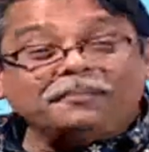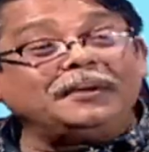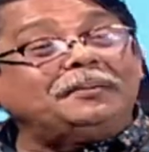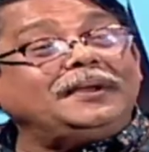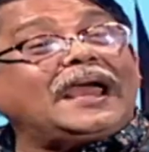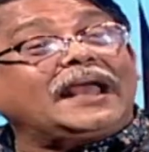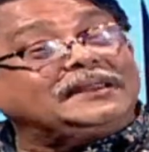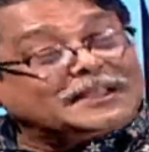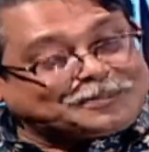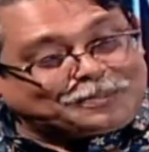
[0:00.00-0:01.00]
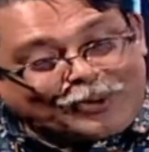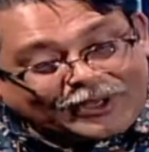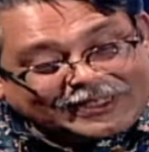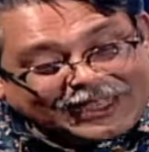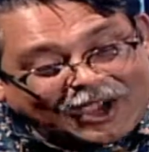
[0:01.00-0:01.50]
maybe at this
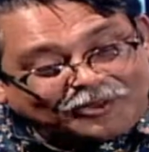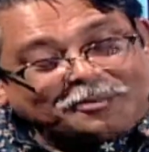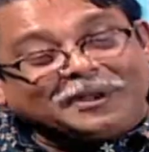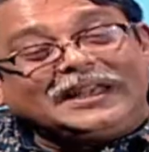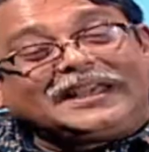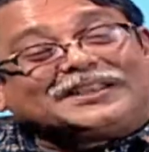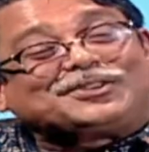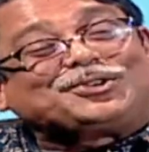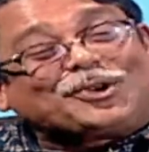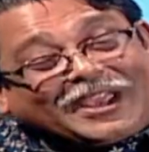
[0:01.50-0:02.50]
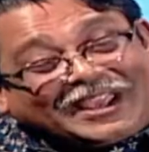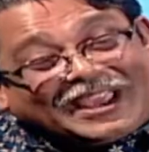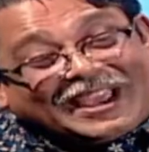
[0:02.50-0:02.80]
point Awami League is showing